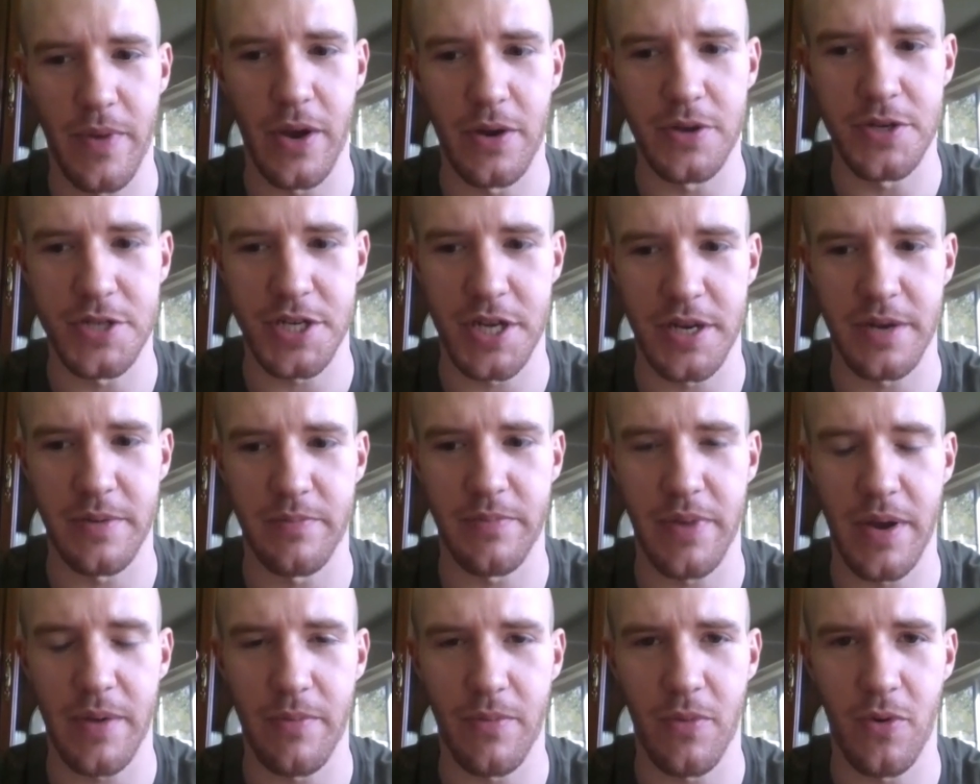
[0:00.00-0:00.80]

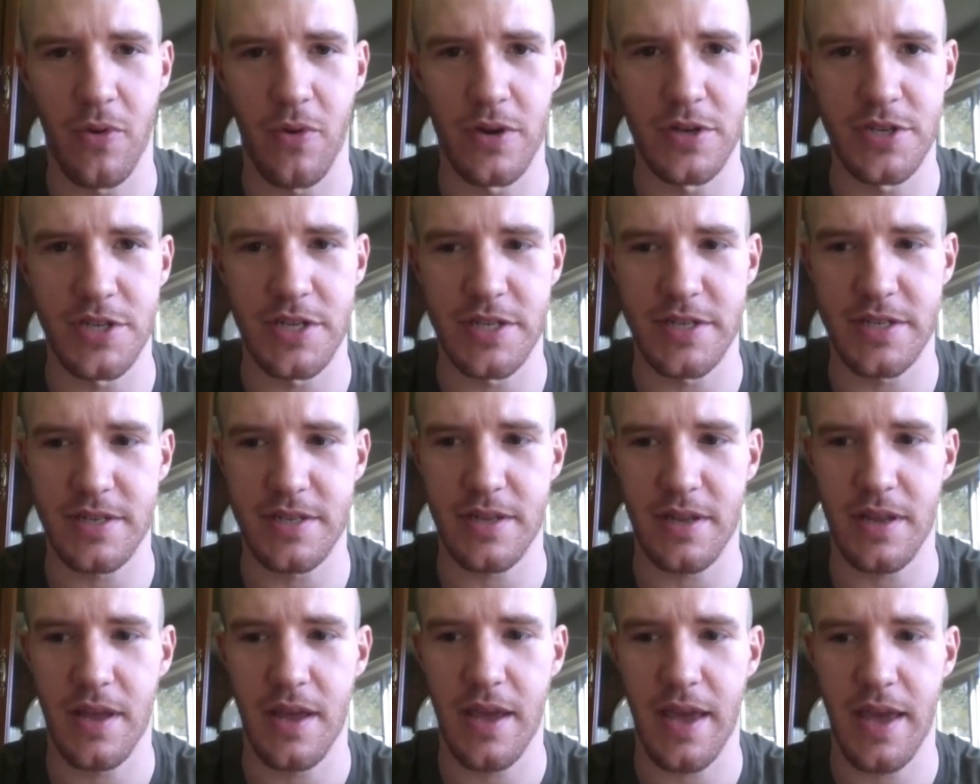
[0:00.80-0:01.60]
emotion, but more
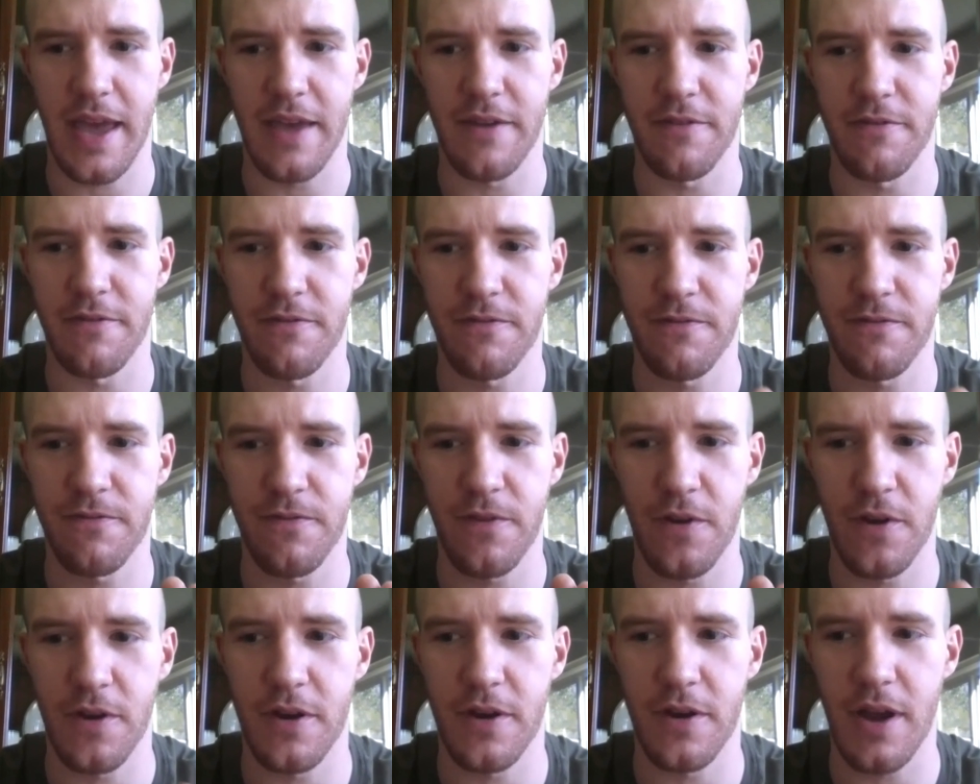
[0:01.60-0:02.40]
just
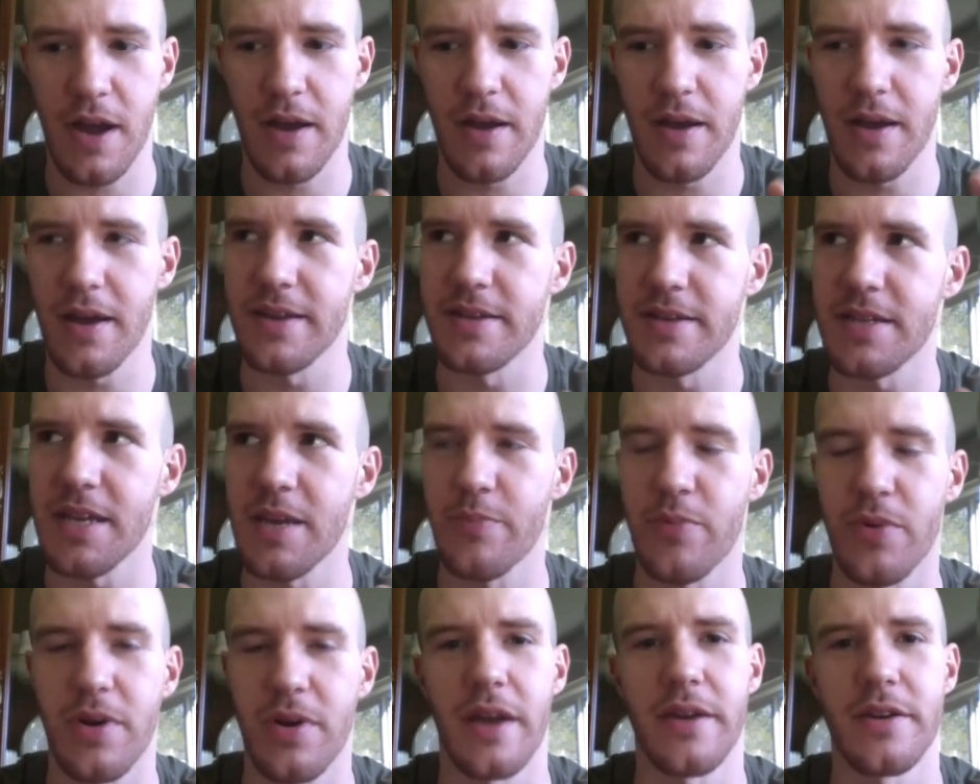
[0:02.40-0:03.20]
a
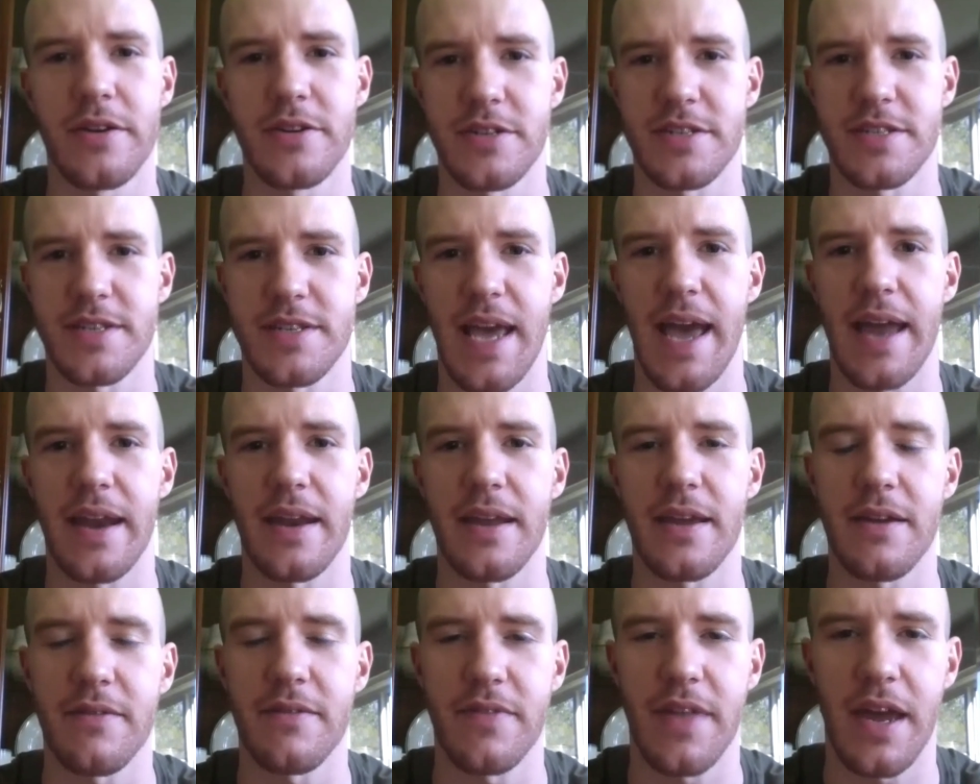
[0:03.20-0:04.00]
deeper
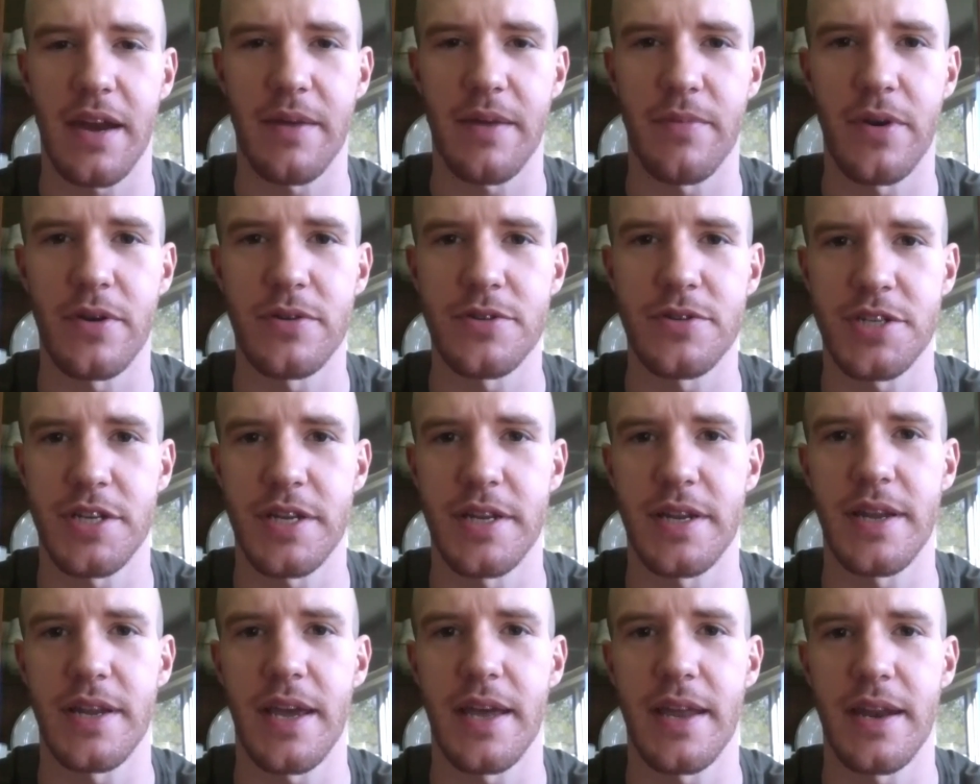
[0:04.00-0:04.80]
understanding of that
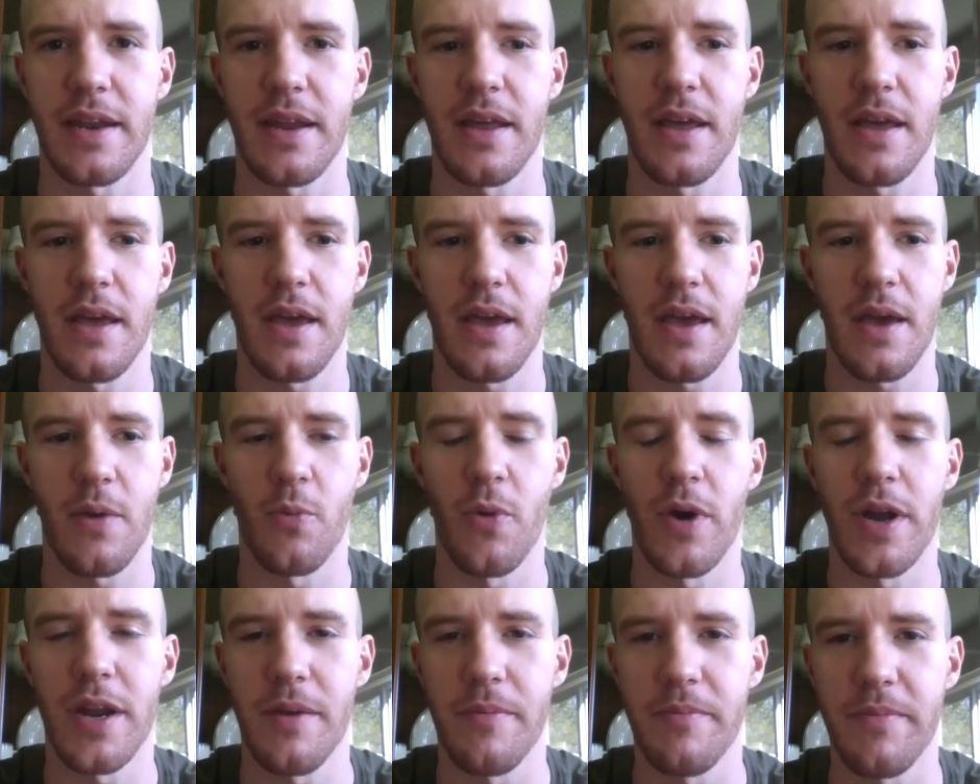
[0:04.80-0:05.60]
emotion and
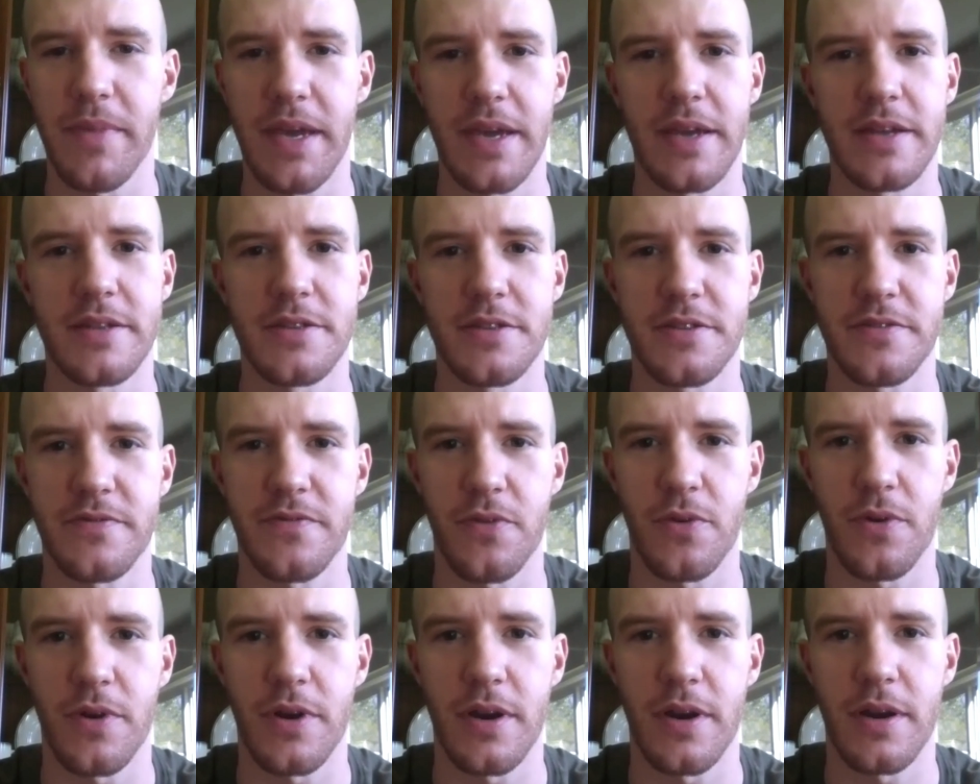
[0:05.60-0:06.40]
what it means
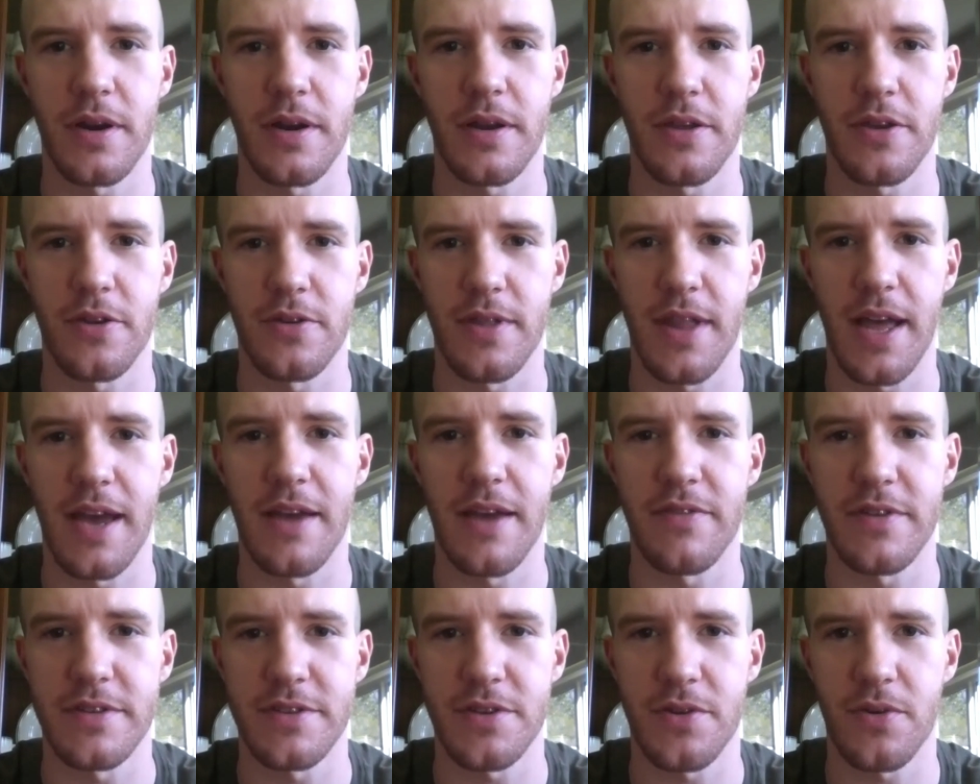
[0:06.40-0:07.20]
for your
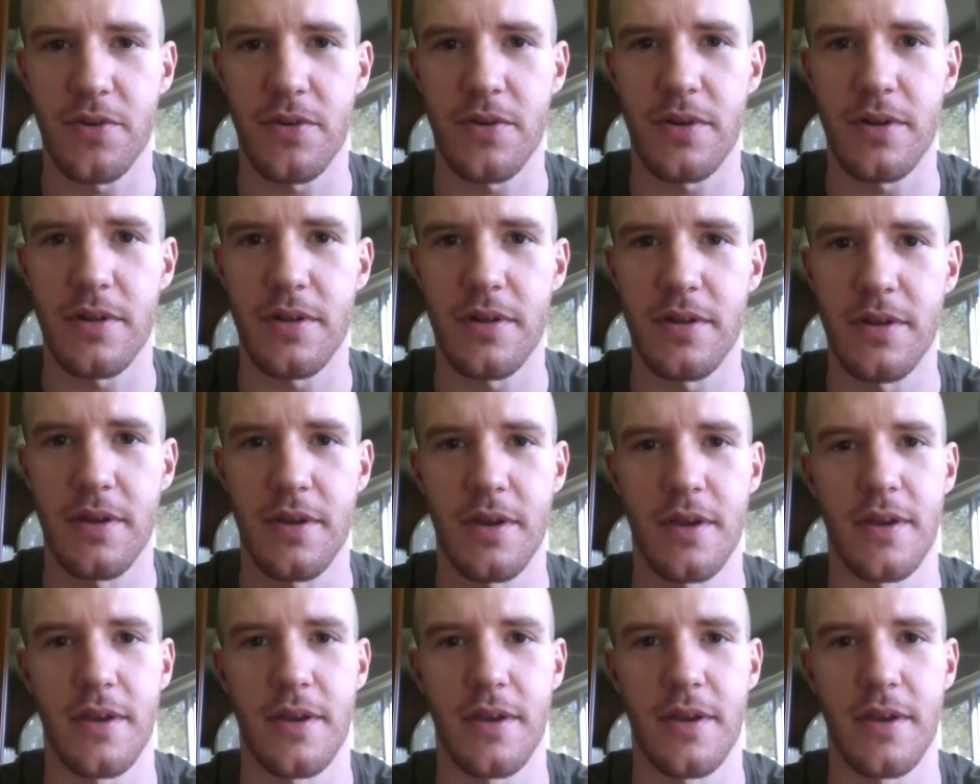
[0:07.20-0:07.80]
life as a whole.